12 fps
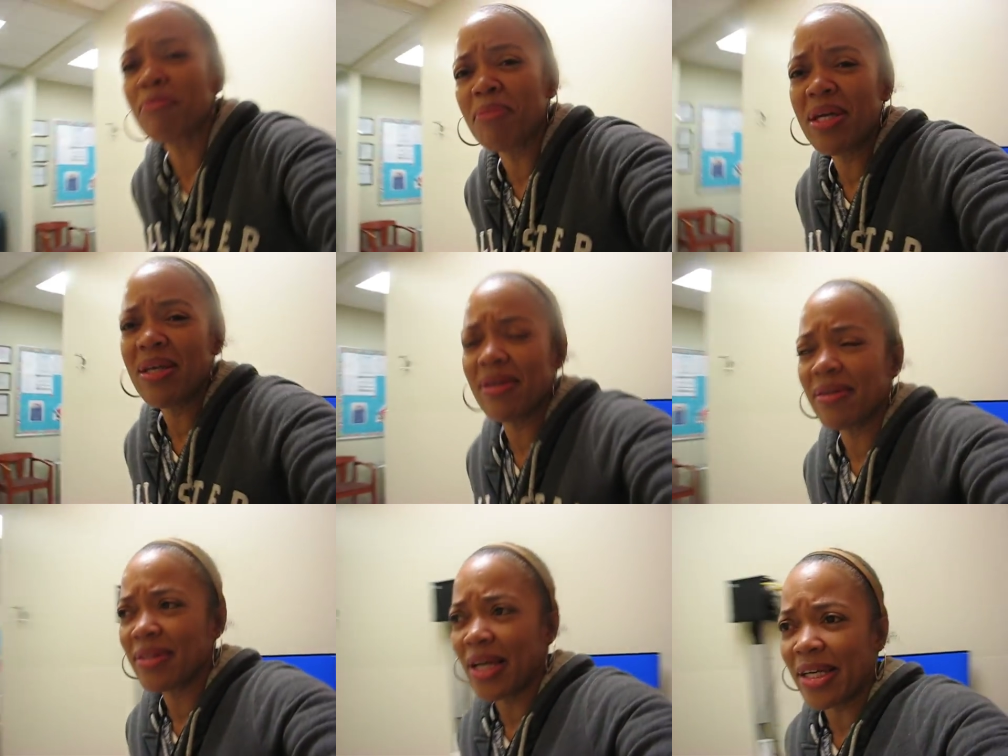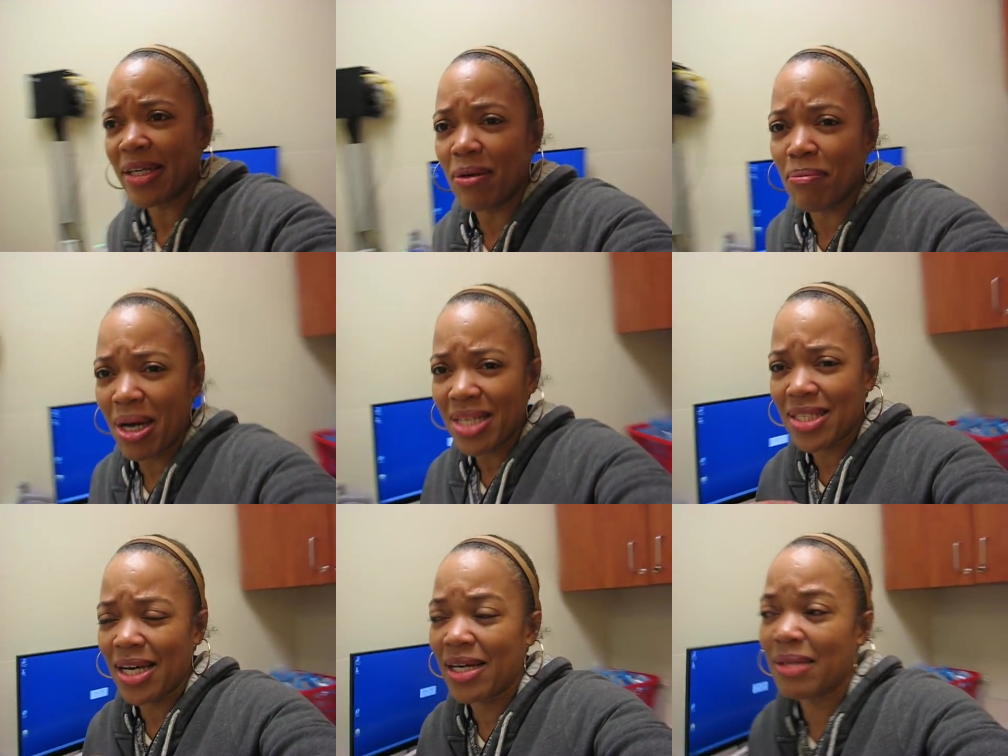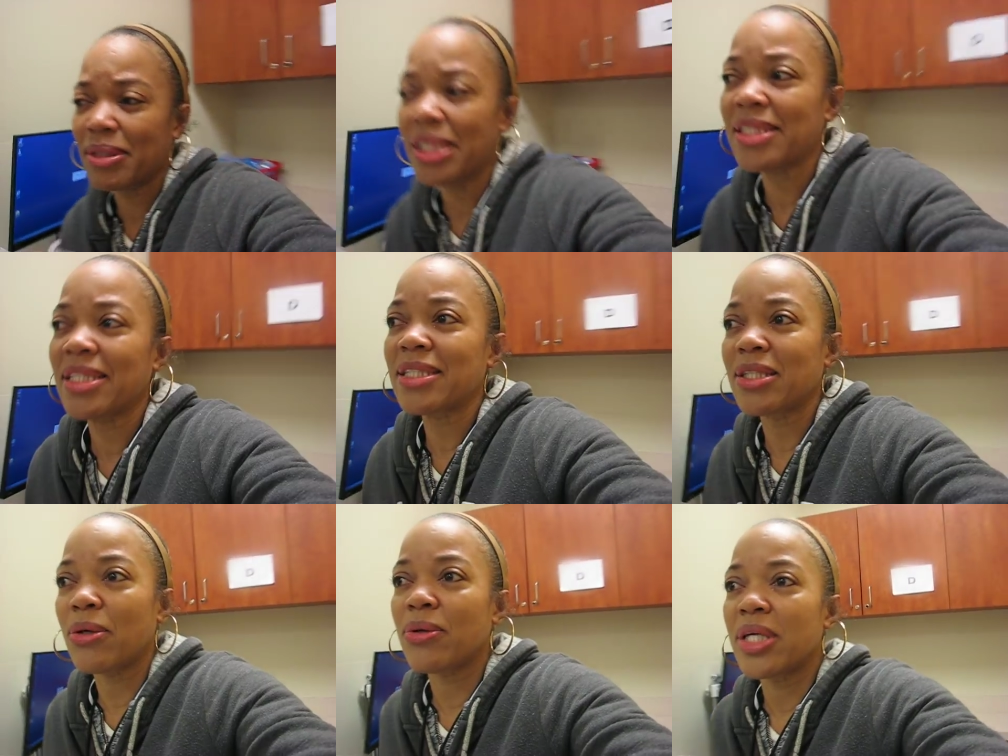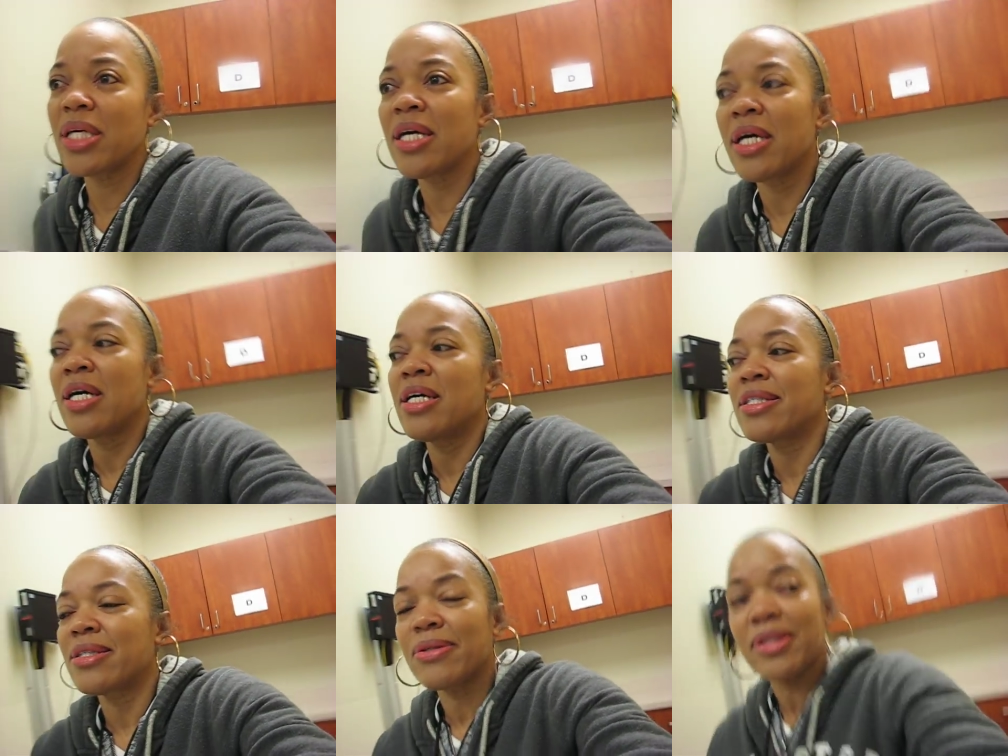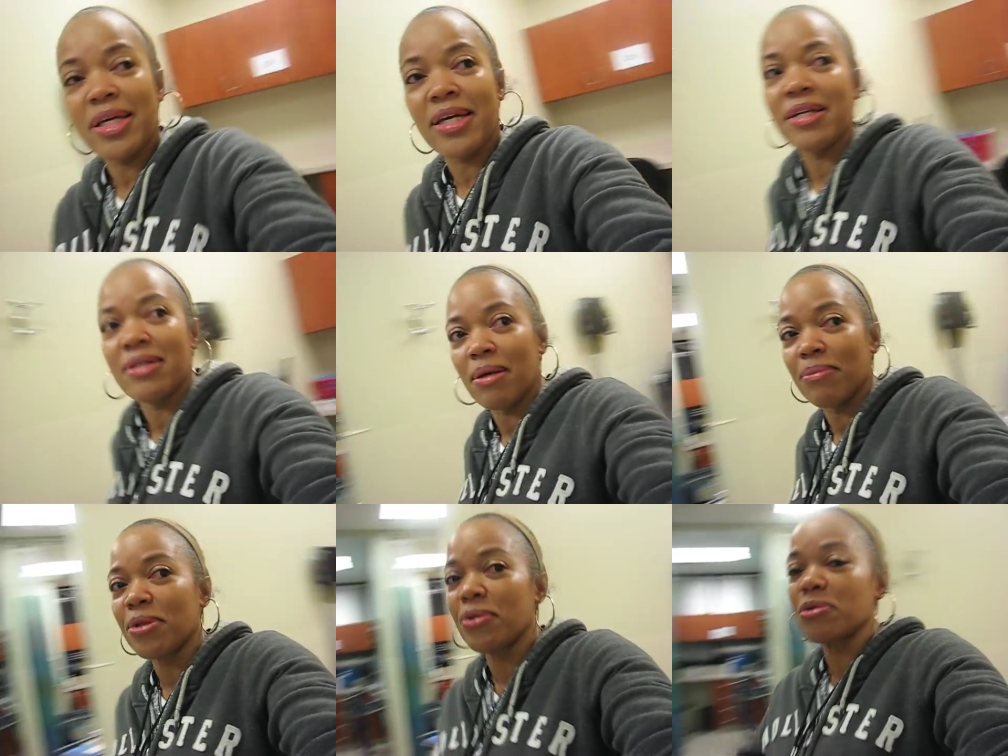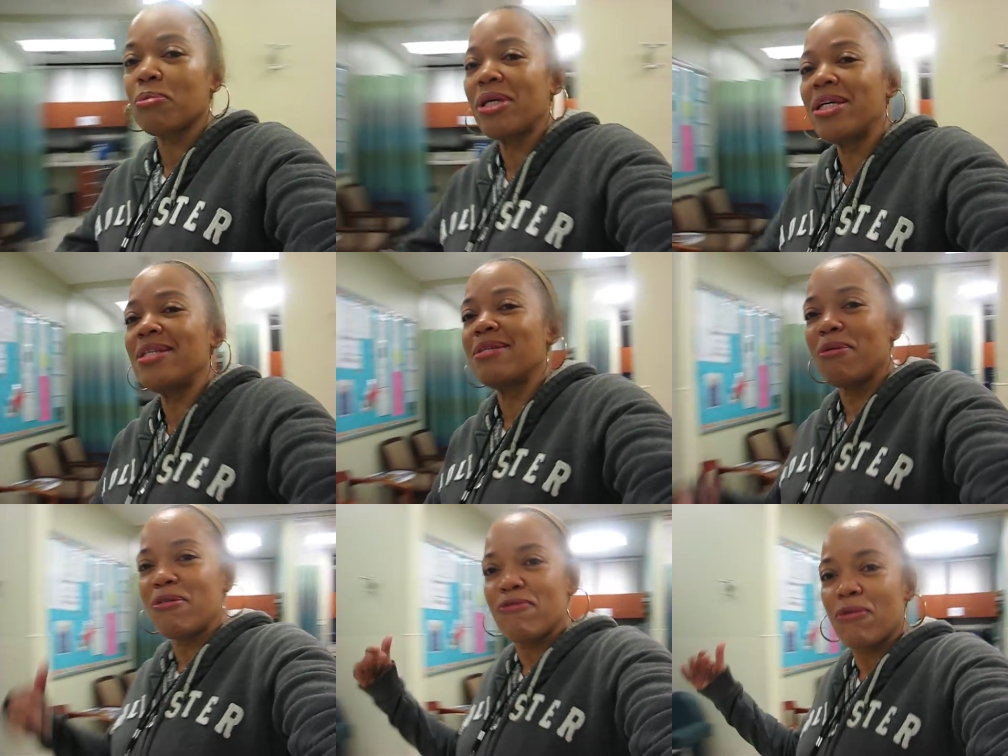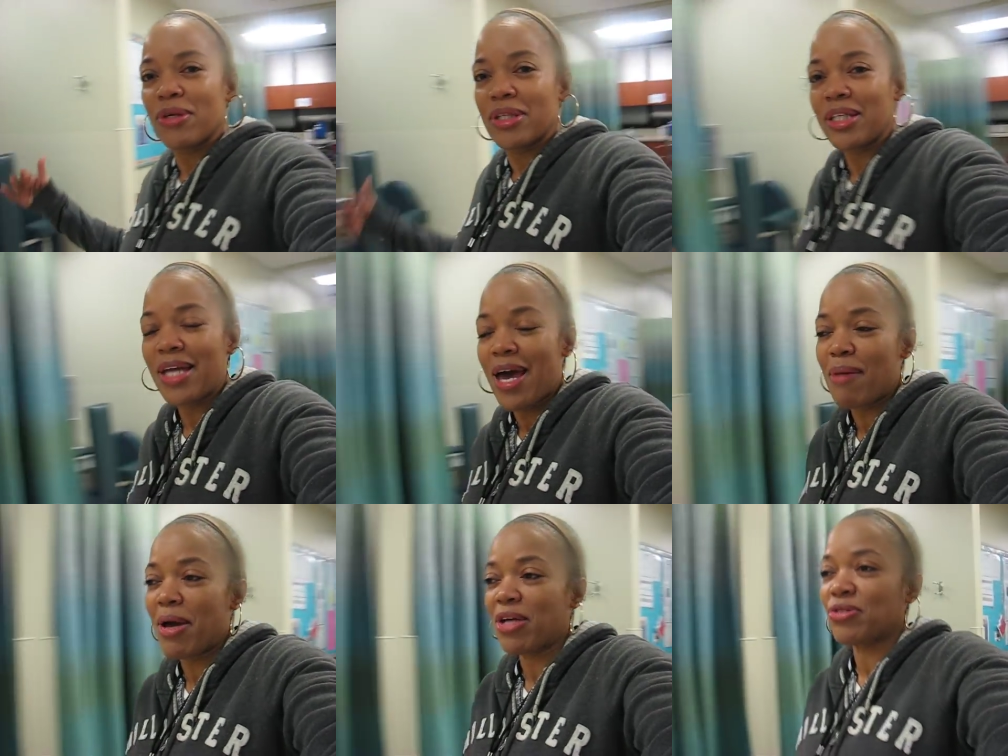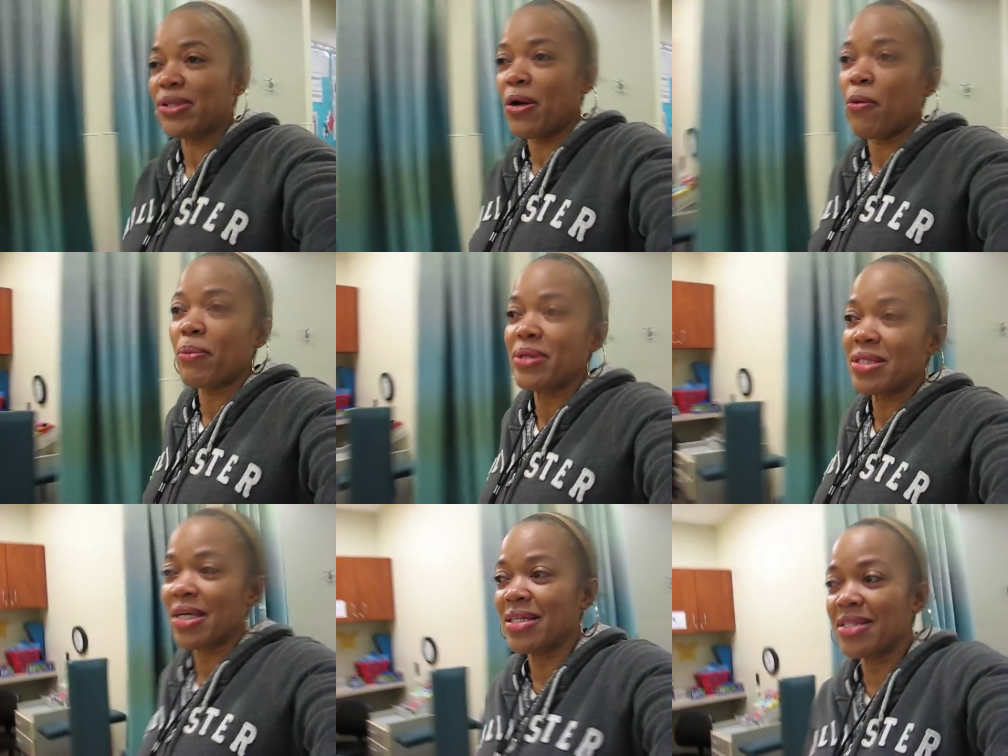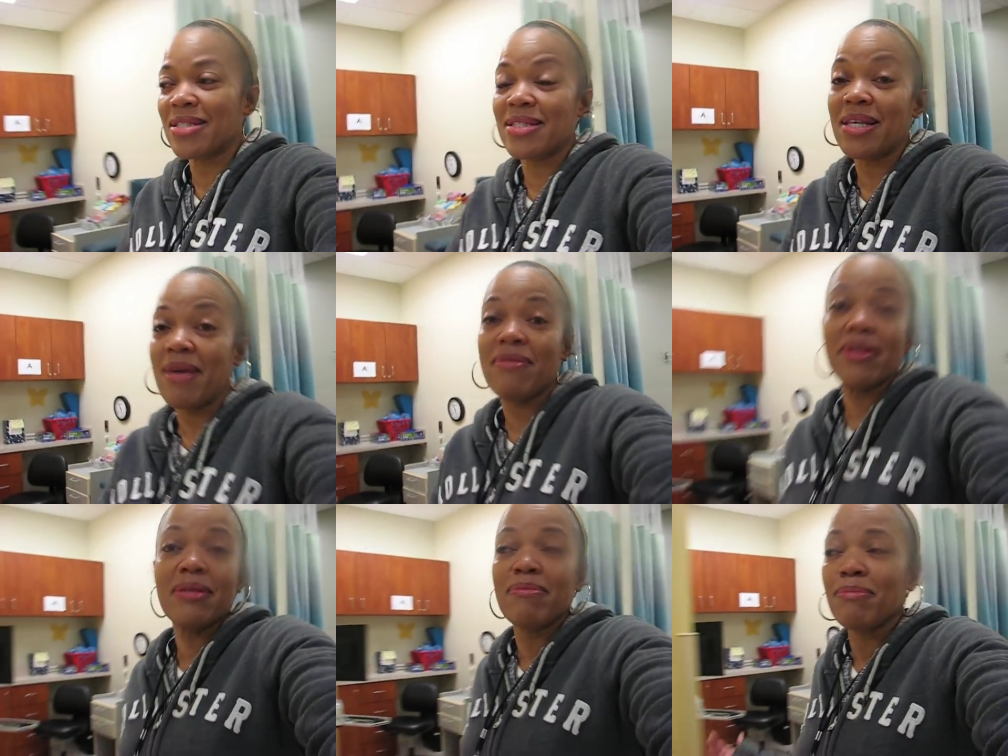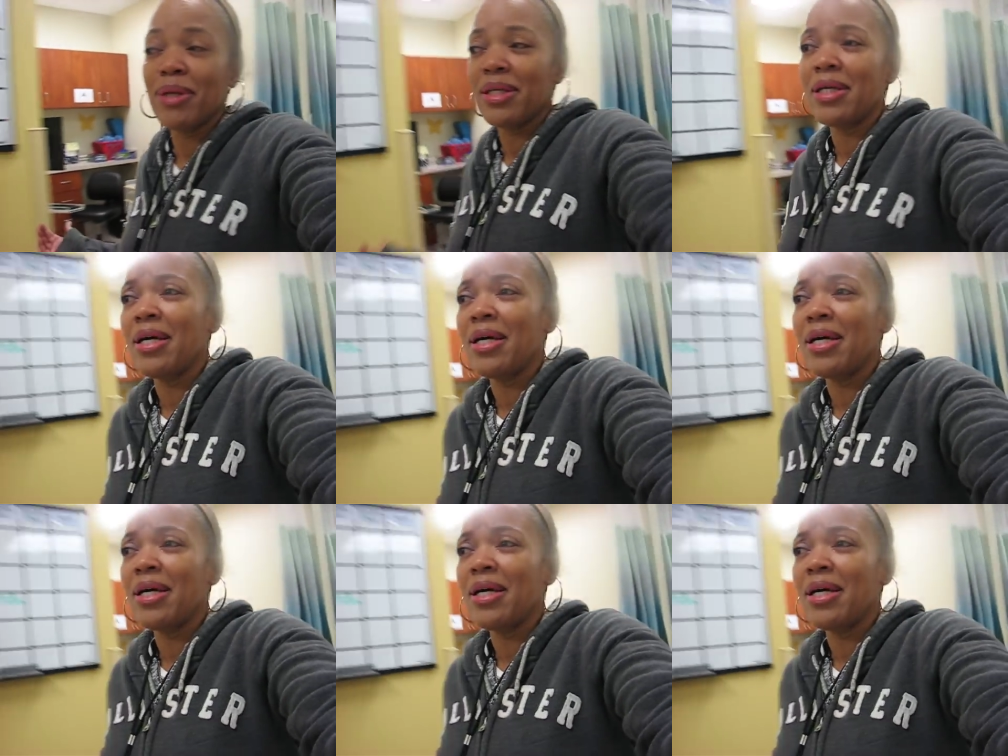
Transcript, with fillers: me, like, on my time, like six thirty, so that they can dump those peas before the lab actually opens at seven. But,